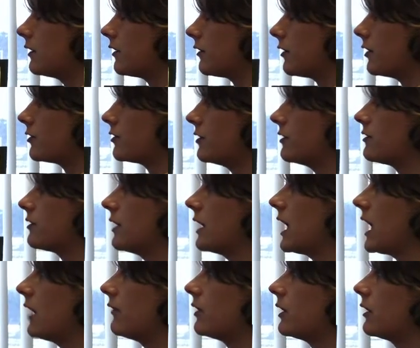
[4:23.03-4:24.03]
decisions and
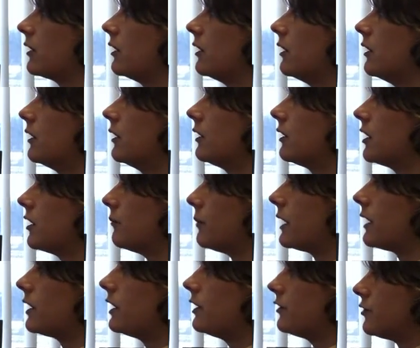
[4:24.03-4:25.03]
having the
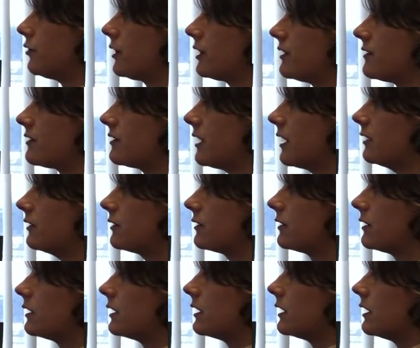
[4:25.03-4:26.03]
ability to consent.
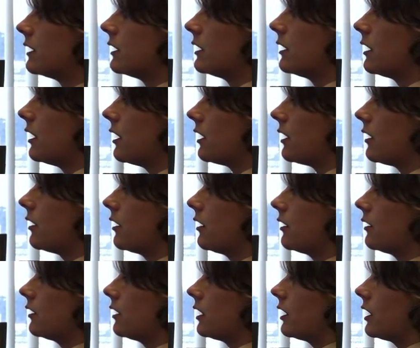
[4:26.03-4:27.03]

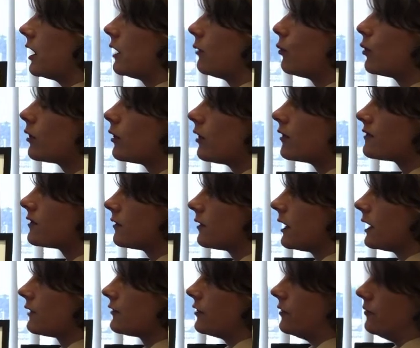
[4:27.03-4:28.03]
I would also
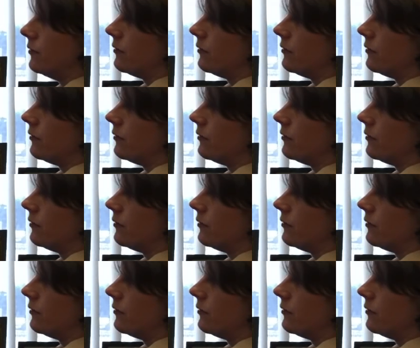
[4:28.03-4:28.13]
like